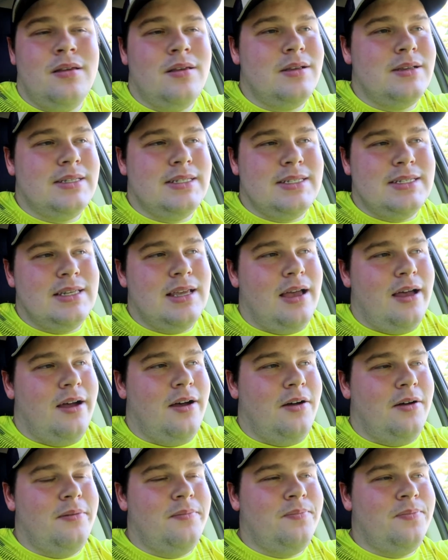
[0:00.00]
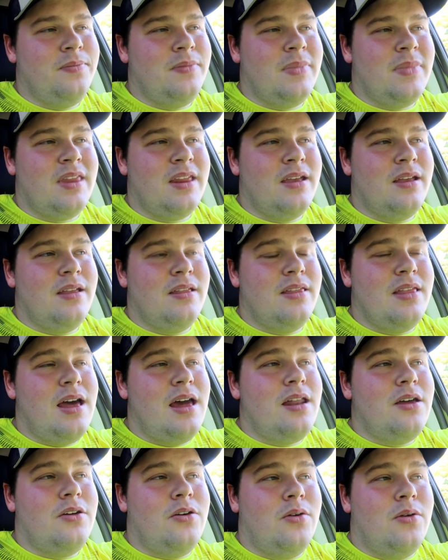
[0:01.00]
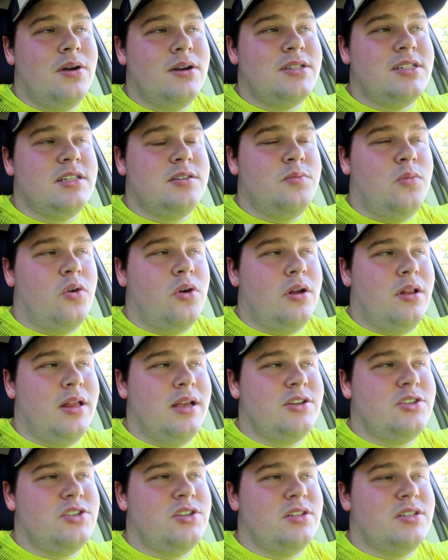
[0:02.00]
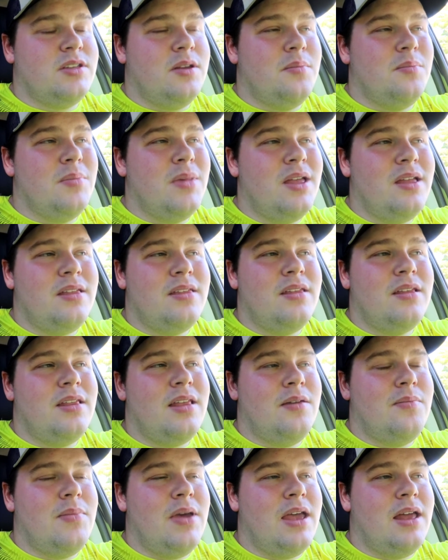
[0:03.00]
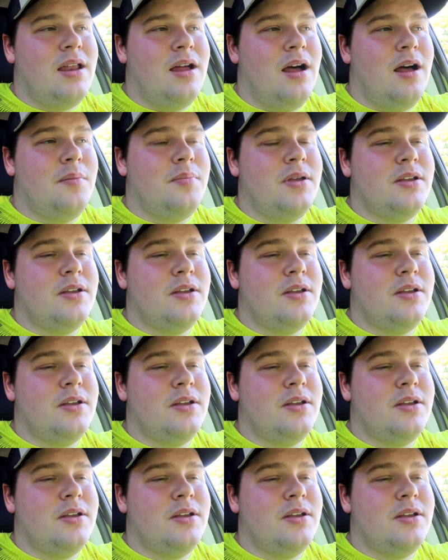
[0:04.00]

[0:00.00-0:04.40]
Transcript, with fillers: So, that of course is more or less just a myth that they made up,